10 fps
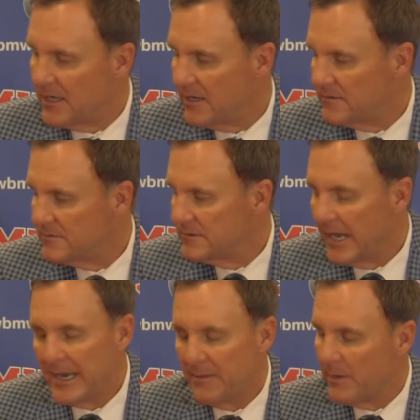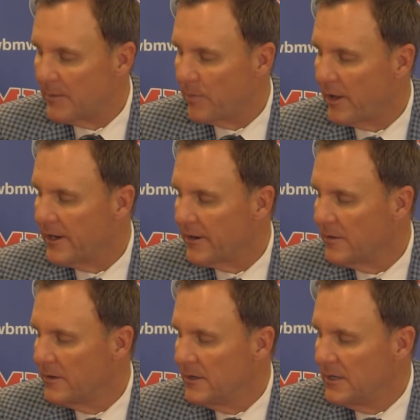uh, dynamic
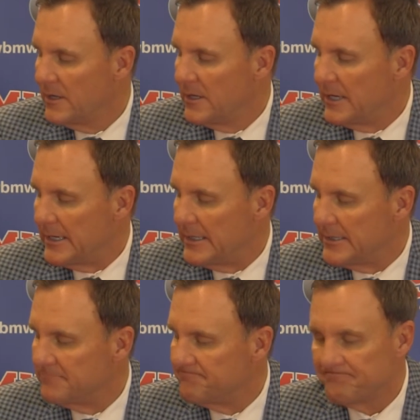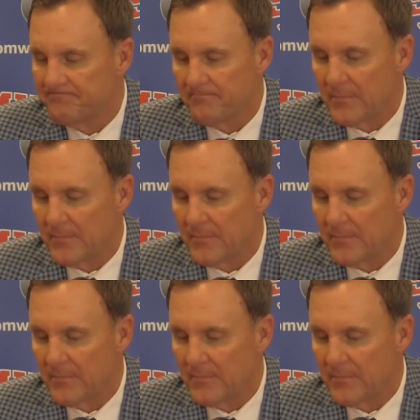player, um,